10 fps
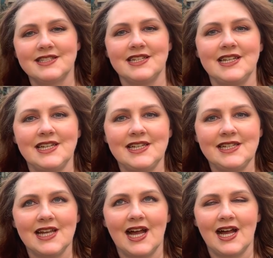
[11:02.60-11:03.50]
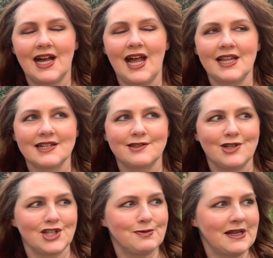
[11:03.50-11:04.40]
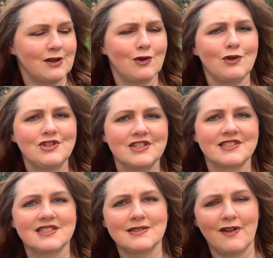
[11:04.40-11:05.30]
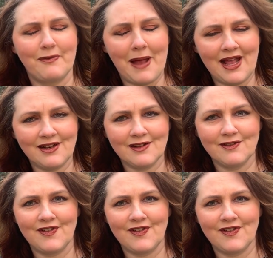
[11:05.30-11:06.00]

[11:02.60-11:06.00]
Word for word: see uh, Alex Judge made a gorgeous pattern,